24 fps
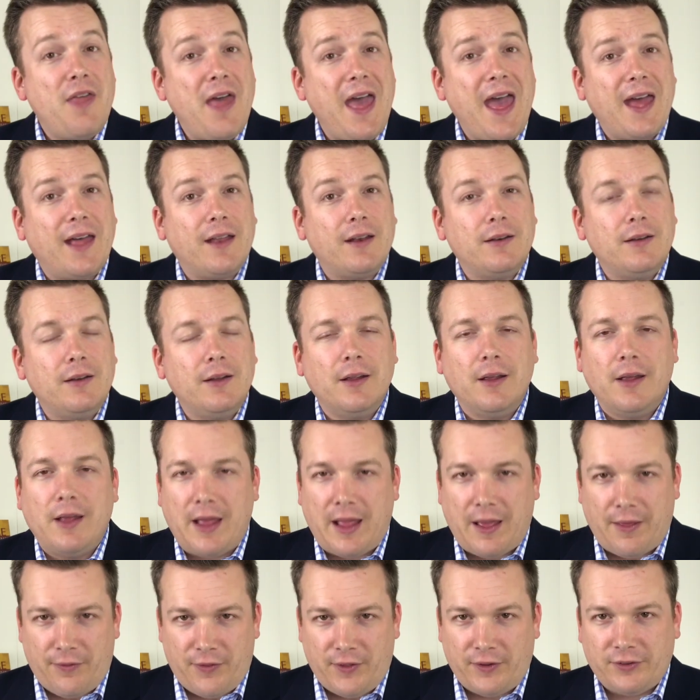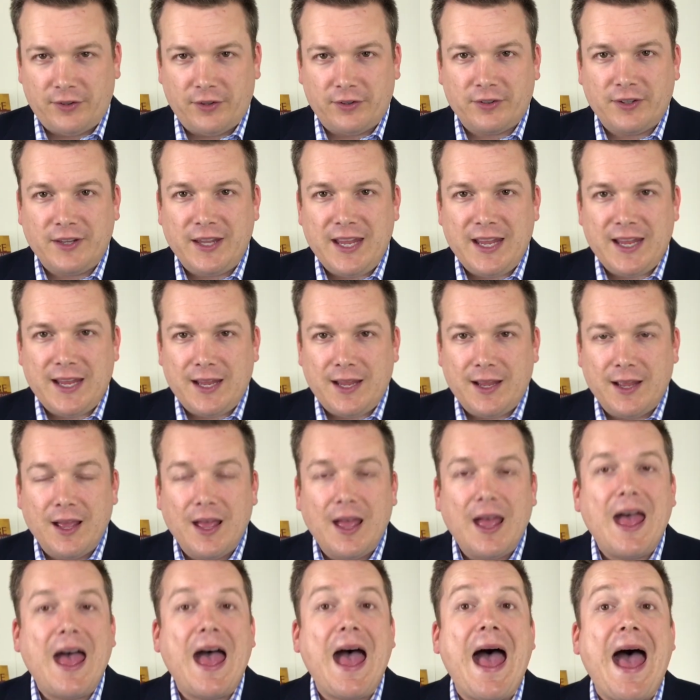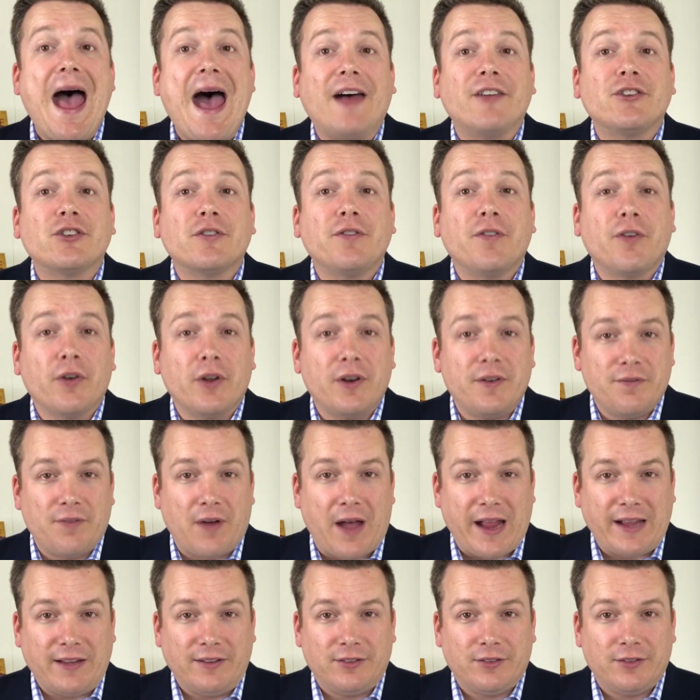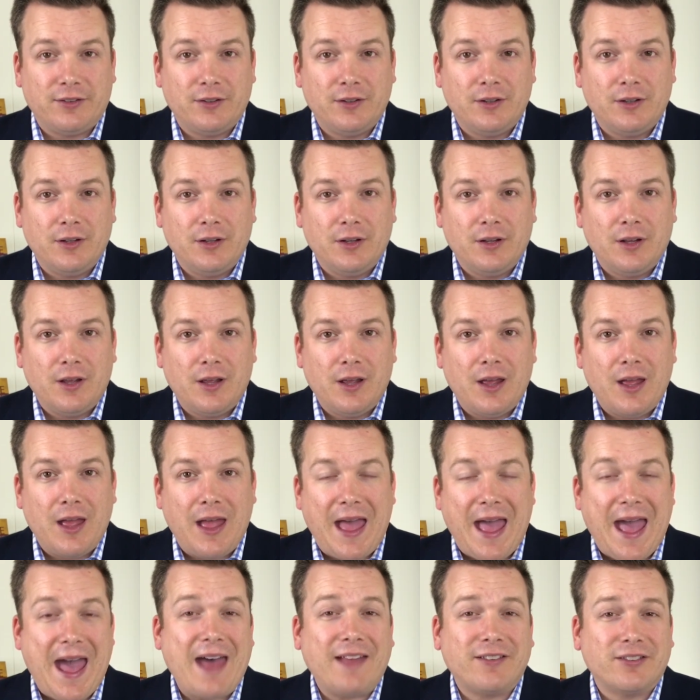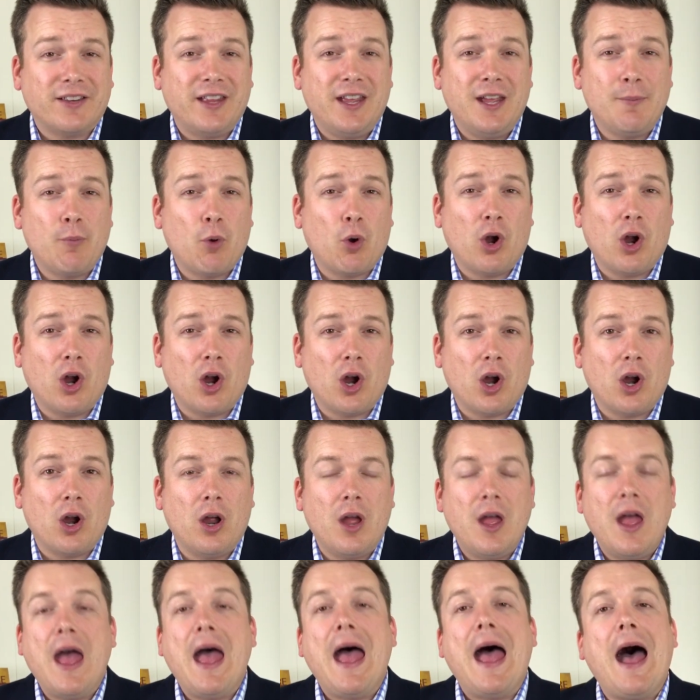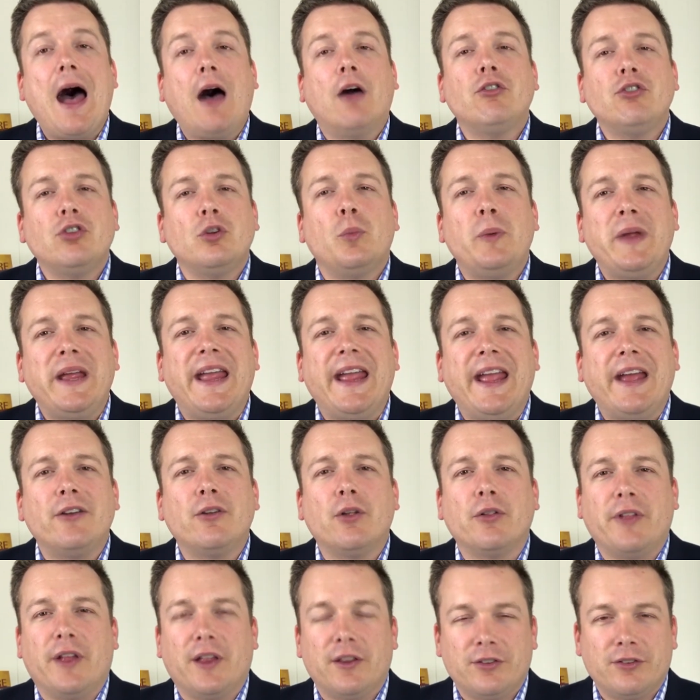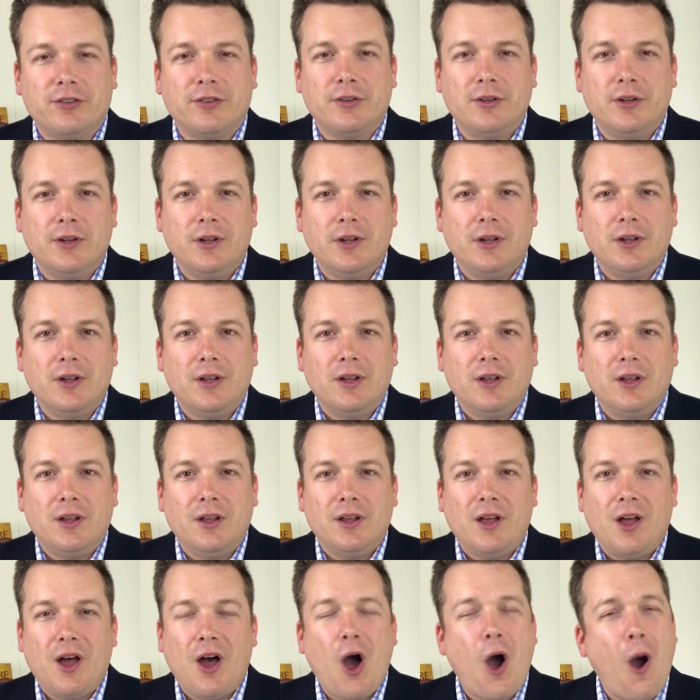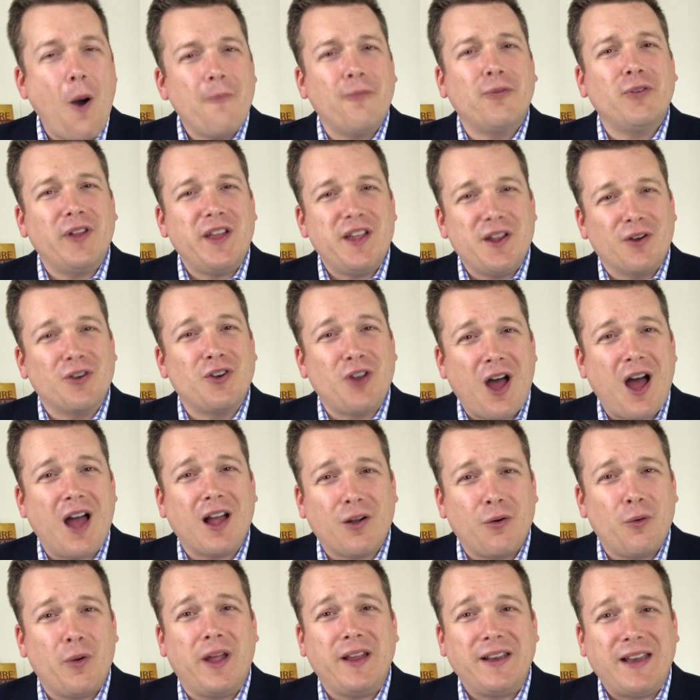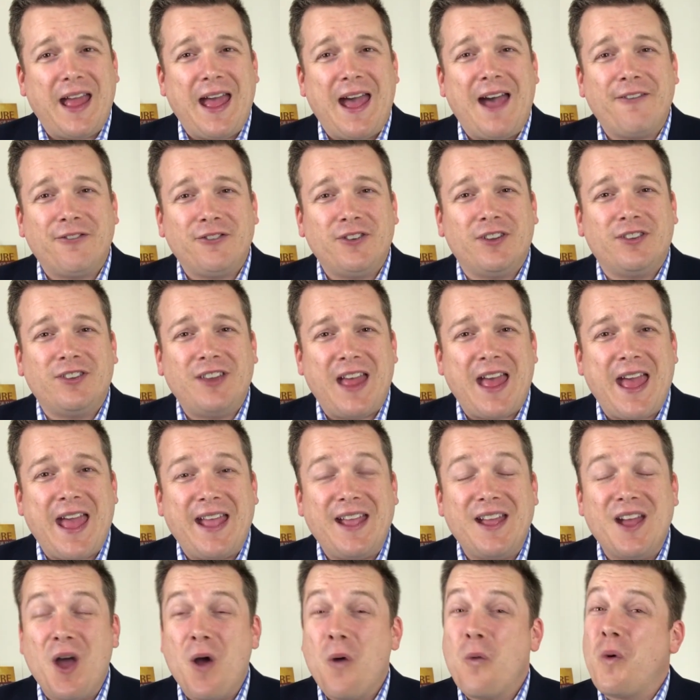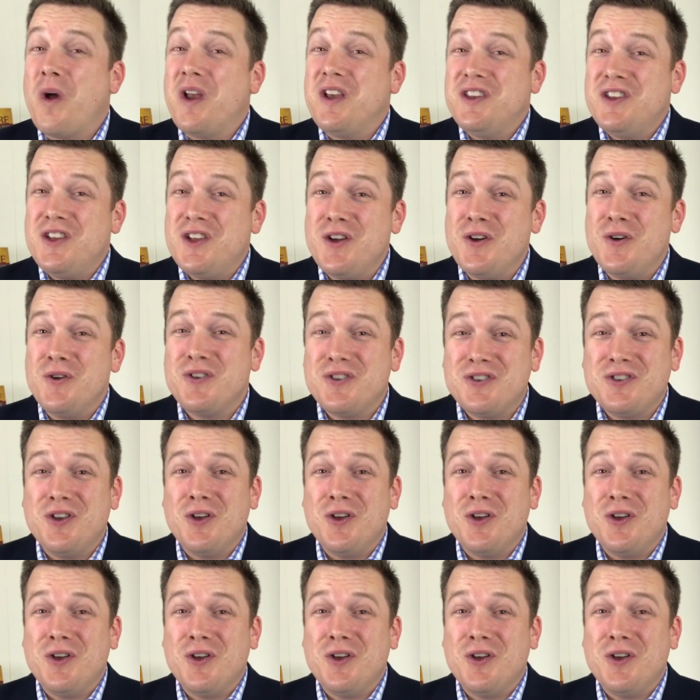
Then, and this is key, ask for advice. Ask him or her, "How should we handle this?" Hopefully you're not going to have to say, "When you